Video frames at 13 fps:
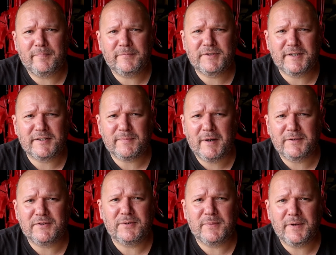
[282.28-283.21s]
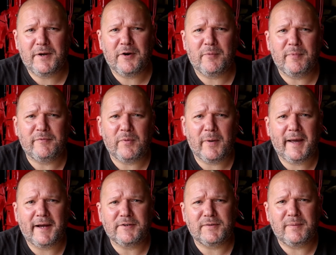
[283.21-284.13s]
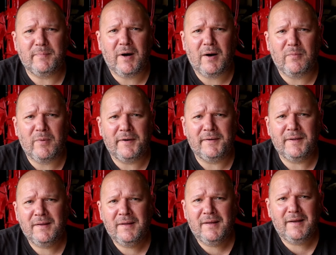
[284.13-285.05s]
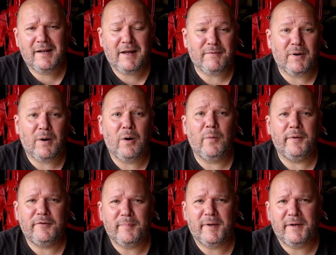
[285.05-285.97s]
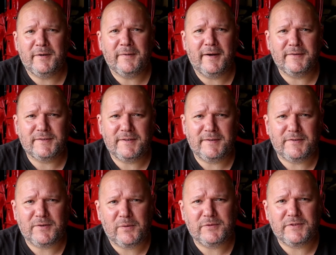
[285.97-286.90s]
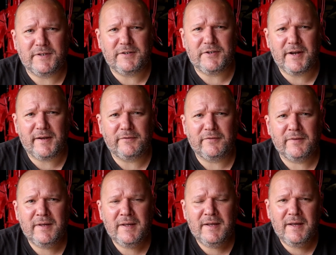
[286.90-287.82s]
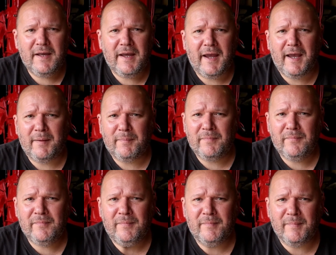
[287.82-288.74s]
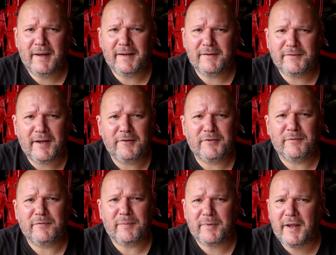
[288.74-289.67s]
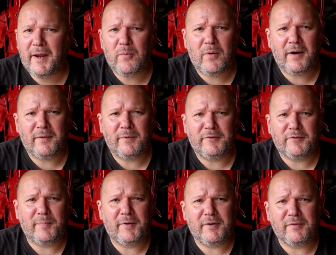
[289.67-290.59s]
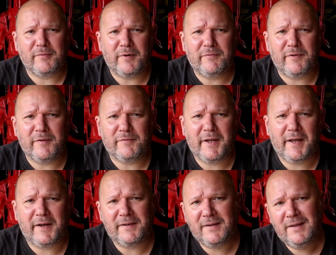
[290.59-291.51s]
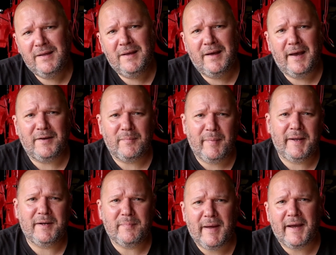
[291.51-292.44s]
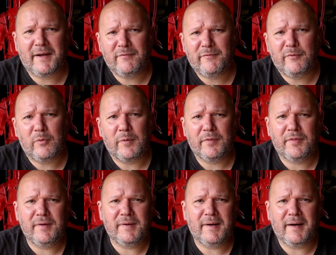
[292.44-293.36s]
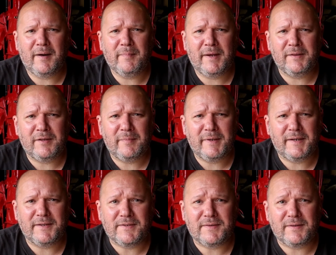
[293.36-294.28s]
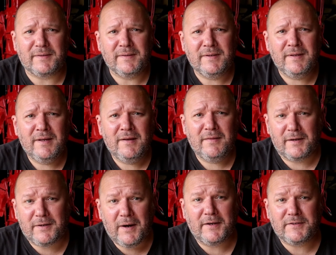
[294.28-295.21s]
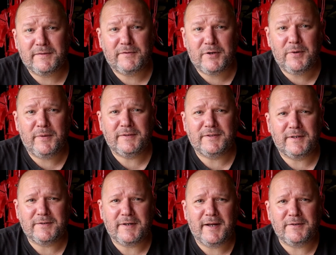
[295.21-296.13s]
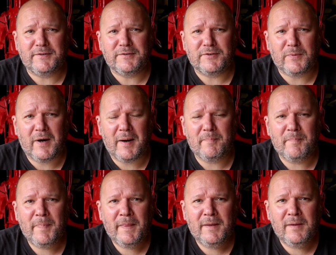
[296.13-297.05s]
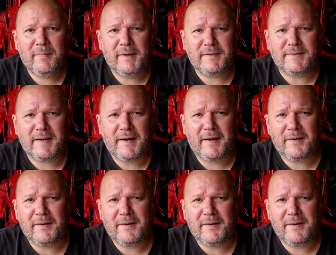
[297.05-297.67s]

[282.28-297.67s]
6 months to a year before I actually bought one, and I've always been interested in these old CJs, and my intention from day one was to put a 350 in it. I debated back and forth, mainly because of the cost of doing such an engine swap, but